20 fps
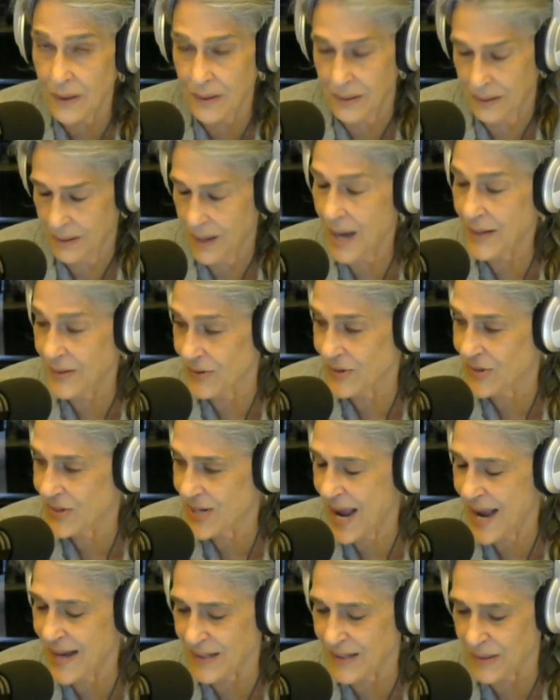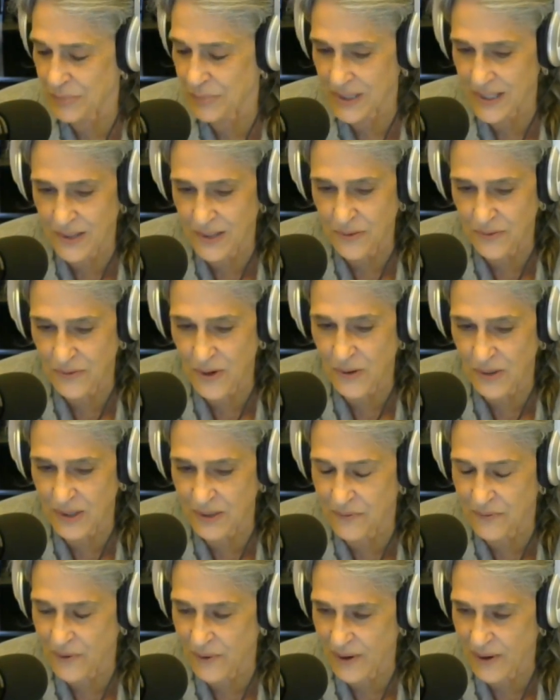understandably, who
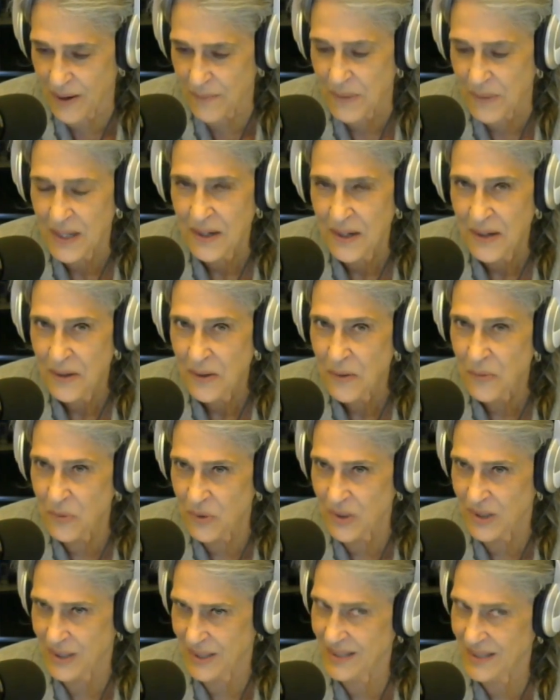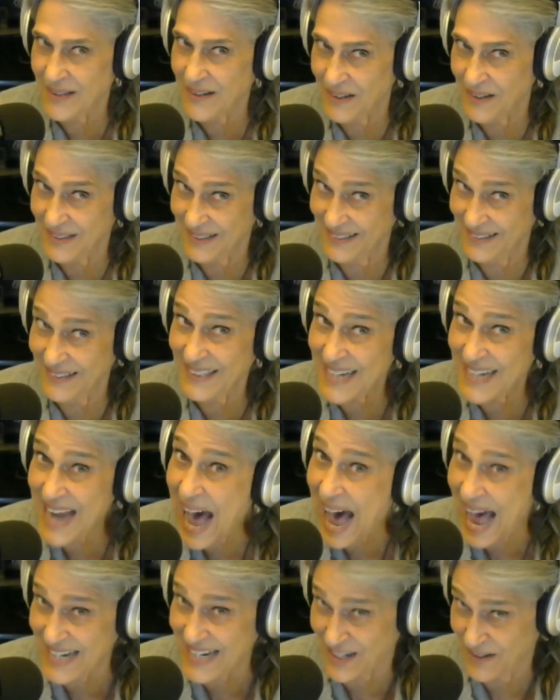voted for him, would
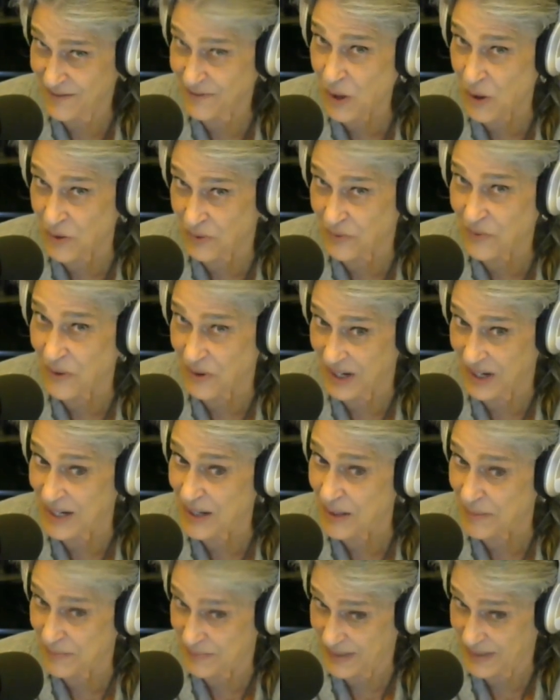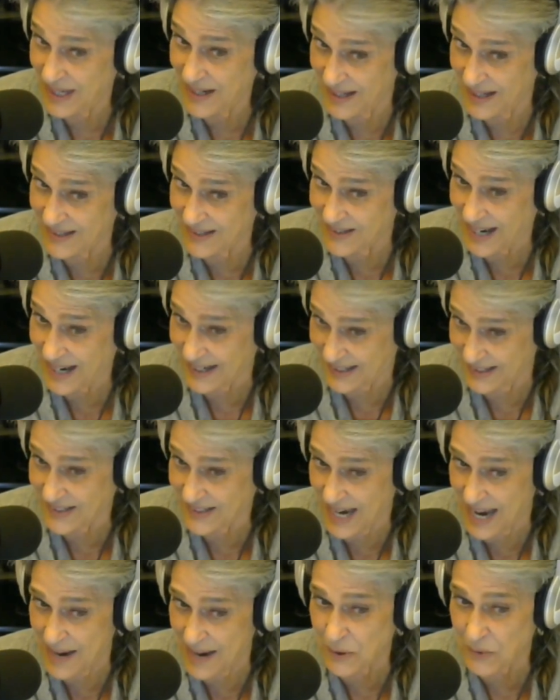not vote for him a second
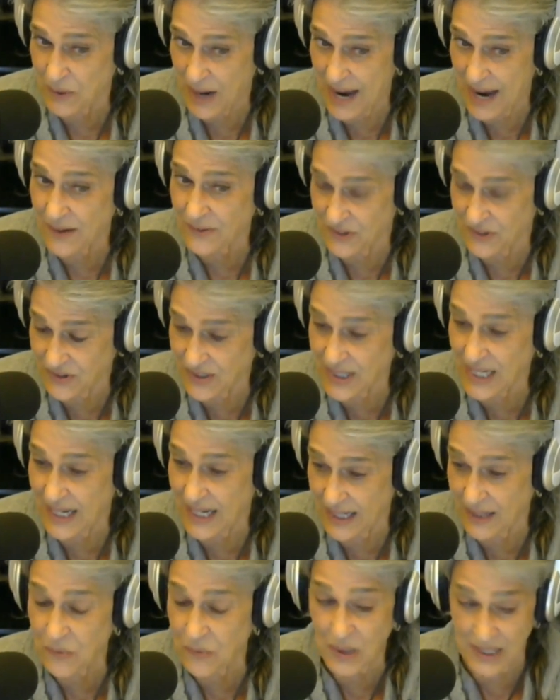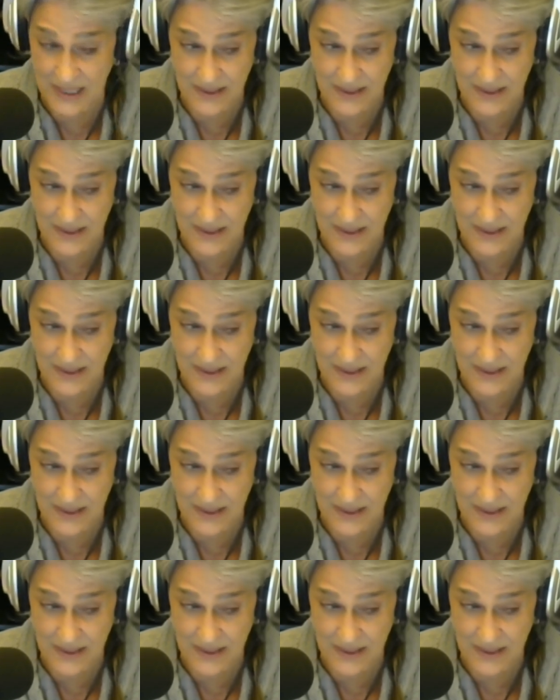time around, seeing what